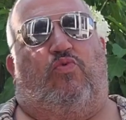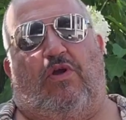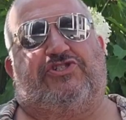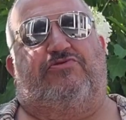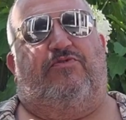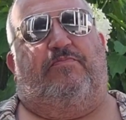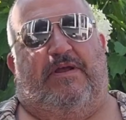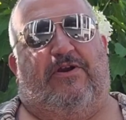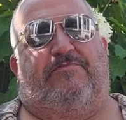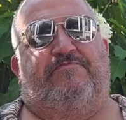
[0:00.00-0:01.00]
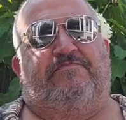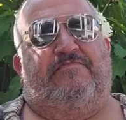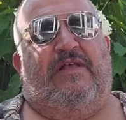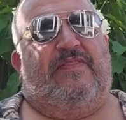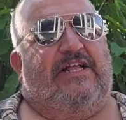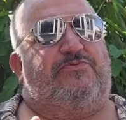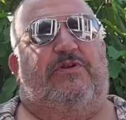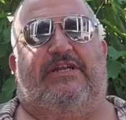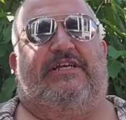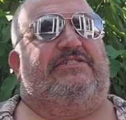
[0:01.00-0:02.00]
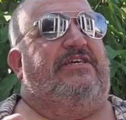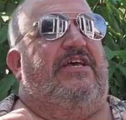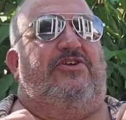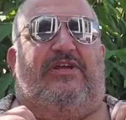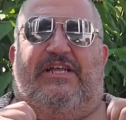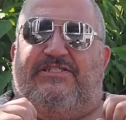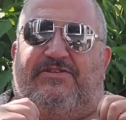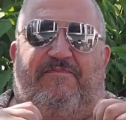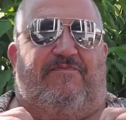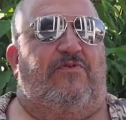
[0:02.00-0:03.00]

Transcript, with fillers: crushable beer. That's what it is. You're getting some